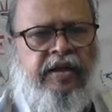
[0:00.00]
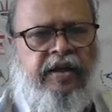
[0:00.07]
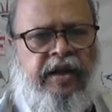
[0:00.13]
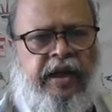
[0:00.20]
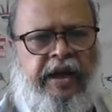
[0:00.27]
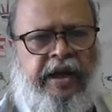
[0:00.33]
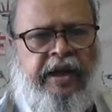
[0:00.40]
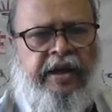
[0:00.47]

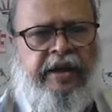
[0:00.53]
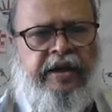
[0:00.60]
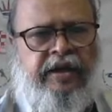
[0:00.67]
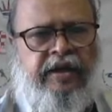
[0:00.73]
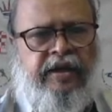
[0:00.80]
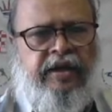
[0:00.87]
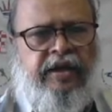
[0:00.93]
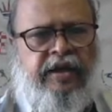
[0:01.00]
and
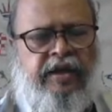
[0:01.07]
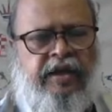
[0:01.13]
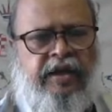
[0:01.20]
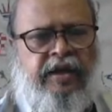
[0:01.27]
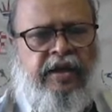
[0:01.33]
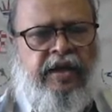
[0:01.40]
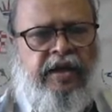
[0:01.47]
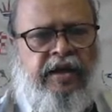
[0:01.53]

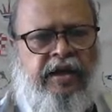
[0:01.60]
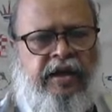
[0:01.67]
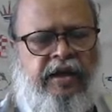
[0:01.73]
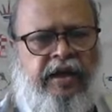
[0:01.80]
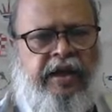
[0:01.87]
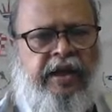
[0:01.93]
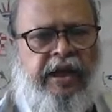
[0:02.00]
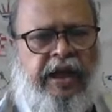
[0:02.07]

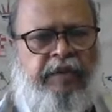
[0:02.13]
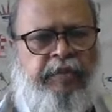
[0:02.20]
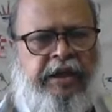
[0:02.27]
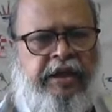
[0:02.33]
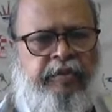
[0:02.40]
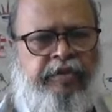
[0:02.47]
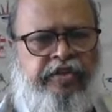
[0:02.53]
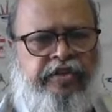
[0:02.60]
hey, I make
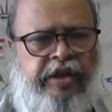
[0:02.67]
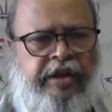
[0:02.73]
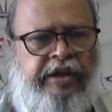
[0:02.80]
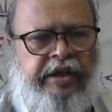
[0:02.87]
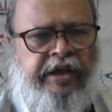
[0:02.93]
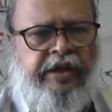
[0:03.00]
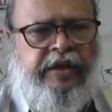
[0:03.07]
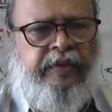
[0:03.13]
a mistake
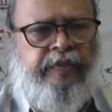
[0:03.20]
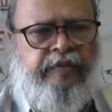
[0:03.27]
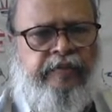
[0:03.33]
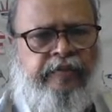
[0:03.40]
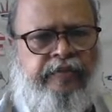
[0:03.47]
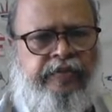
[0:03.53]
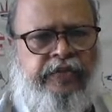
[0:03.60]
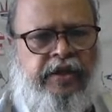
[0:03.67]
here.
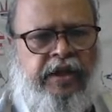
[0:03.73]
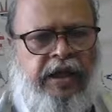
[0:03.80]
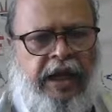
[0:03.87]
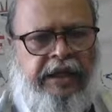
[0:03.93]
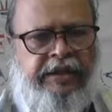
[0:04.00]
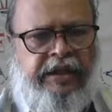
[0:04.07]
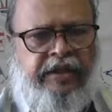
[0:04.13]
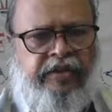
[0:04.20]
I
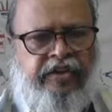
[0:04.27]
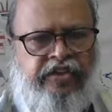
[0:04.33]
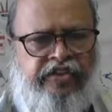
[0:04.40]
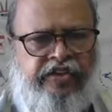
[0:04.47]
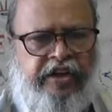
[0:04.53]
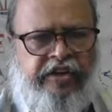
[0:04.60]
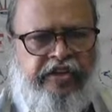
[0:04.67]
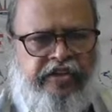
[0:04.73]
think this
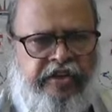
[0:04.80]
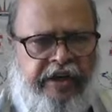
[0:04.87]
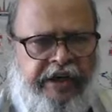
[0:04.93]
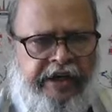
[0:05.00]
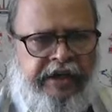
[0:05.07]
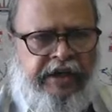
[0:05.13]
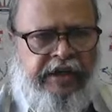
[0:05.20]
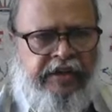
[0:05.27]
check is
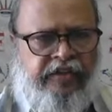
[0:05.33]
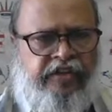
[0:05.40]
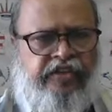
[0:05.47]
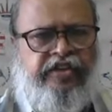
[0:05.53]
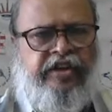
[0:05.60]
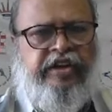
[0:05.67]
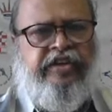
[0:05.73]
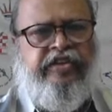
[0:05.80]
correct. This
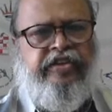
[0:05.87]
check.